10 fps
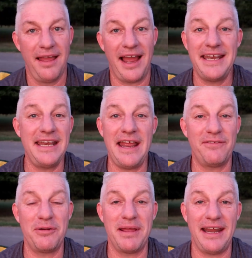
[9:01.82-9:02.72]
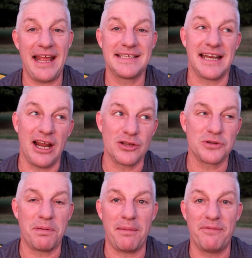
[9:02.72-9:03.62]
I didn't have very many hands, and I
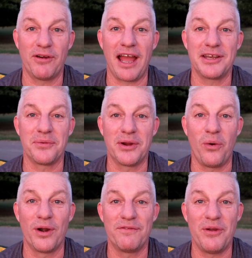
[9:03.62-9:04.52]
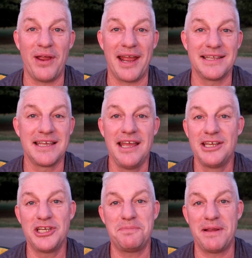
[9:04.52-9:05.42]
also probably forgot to record a few hands
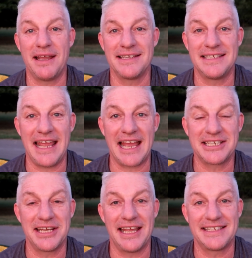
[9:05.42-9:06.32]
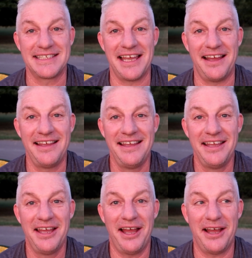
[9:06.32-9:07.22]
just because the action gets uh,
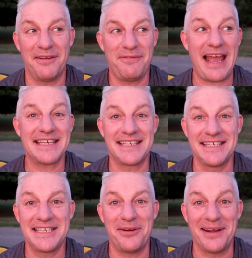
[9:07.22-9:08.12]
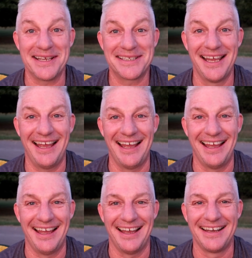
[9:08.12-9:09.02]
uh, fast and serious.
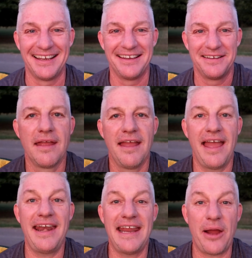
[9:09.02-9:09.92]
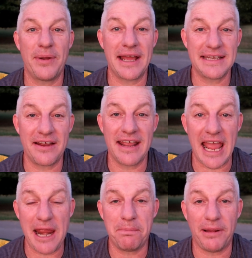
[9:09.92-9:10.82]
Anyhow, we got down
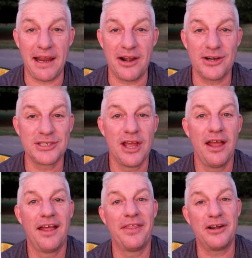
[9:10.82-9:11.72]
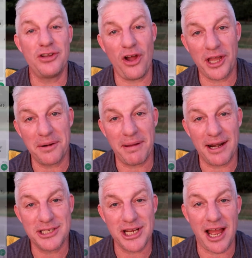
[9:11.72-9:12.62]
to eight players. They're talking
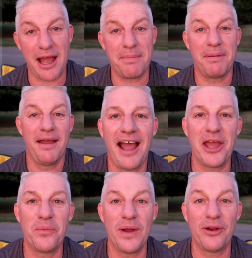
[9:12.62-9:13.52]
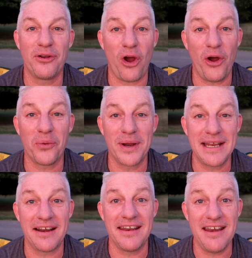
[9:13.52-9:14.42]
about a chop. I had whittled all the way
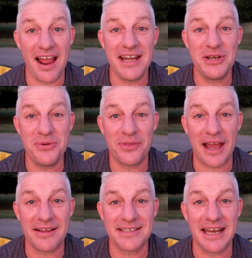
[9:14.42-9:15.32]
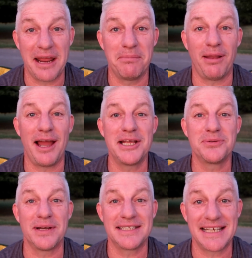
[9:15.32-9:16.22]
down to ninety-two thousand, and
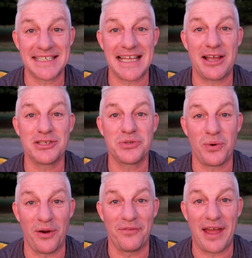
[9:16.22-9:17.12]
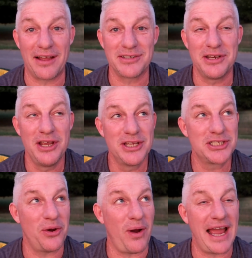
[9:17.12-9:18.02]
blinds were at six thousand, twelve thousand,
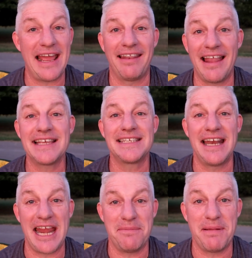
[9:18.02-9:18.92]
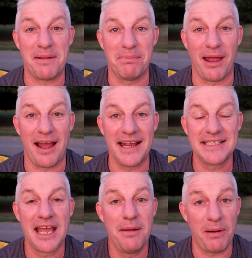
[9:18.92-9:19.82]
so I had less than eight big
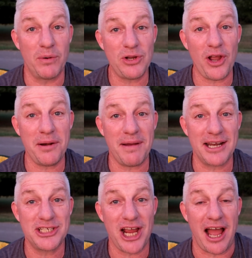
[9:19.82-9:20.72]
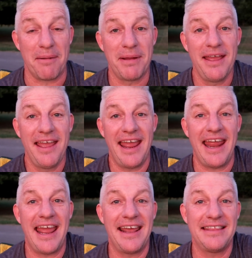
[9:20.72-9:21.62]
blinds. But we're talking about a chop,
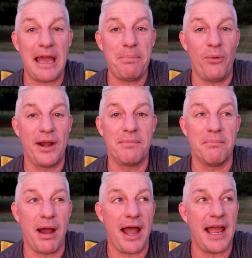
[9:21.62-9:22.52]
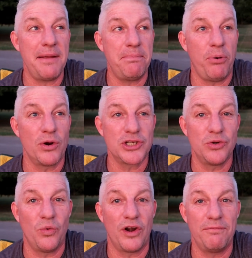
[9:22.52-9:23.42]
and at that point, my
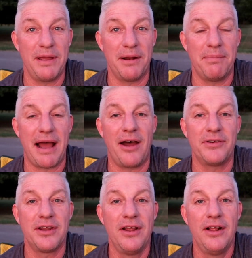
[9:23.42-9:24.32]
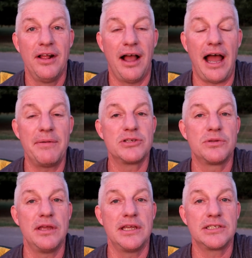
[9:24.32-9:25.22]
portion would have been about, I was
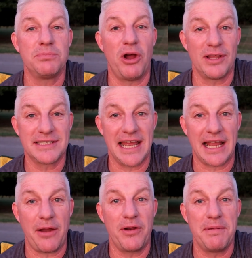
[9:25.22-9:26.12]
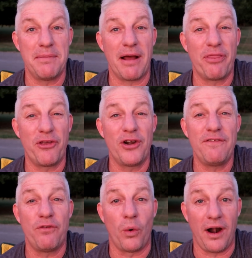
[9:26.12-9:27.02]
the smallest stack, I would have been about
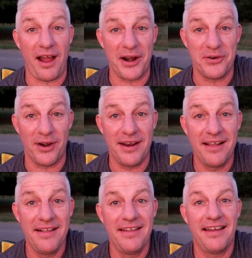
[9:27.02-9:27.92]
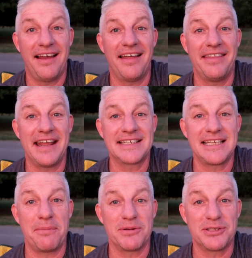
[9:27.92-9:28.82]
thirty-four hundred. Uh, the next
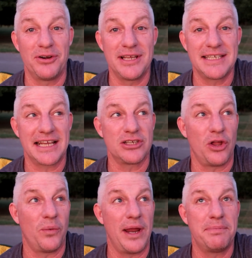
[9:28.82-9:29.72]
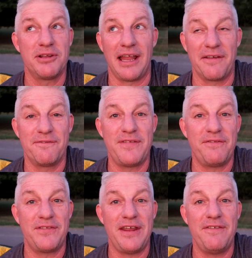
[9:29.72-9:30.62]
step was thirty-six, all the way up to like
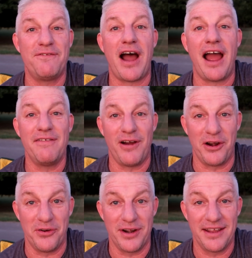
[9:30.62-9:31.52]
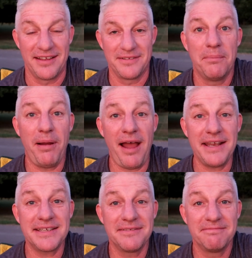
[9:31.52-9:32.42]
fifty-five hundred.
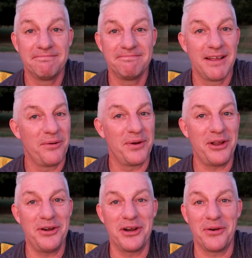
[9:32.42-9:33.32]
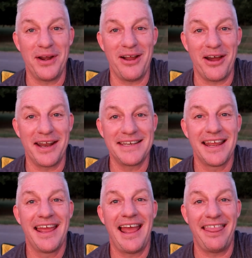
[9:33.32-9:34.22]
But we couldn't agree on it,
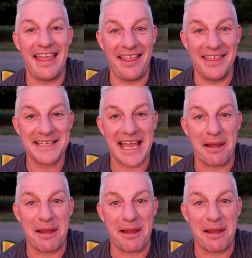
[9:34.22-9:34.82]
and then this